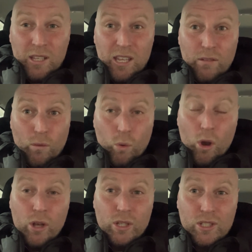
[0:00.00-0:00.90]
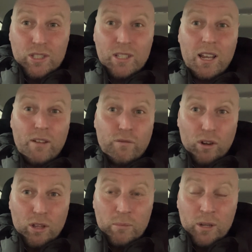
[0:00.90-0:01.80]
even worse, let
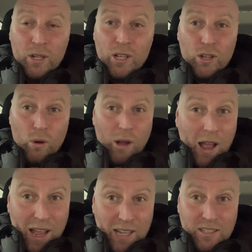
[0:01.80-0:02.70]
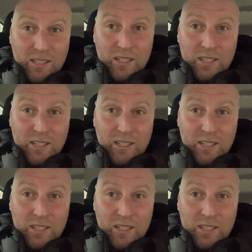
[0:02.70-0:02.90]
Fulham go ahead